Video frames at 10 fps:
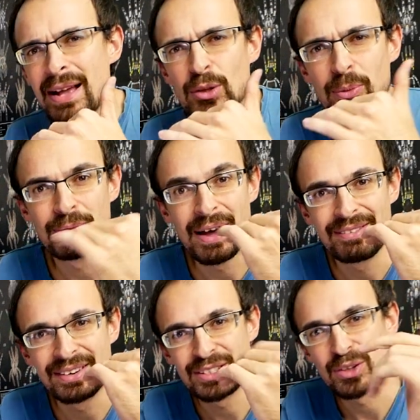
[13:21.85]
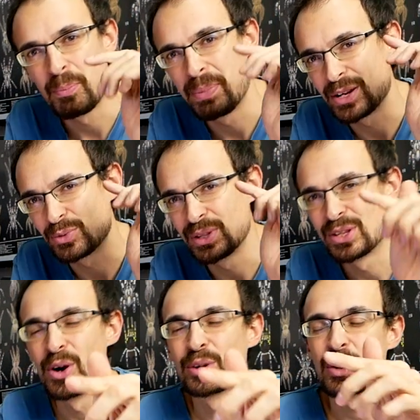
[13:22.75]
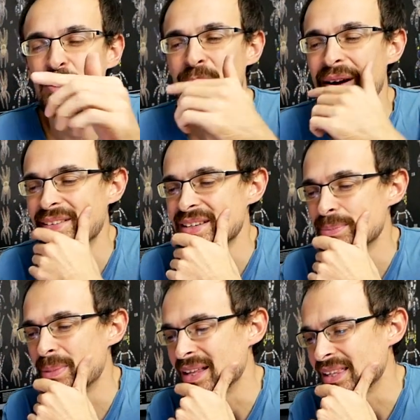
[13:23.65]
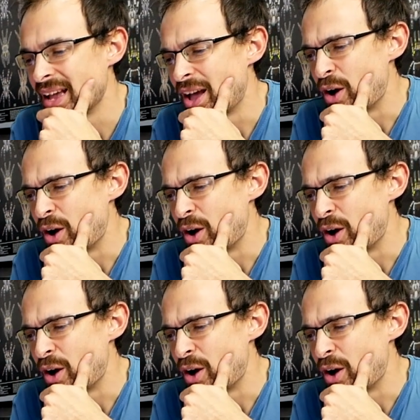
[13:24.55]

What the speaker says: top 5 list compares with your top 5 list, but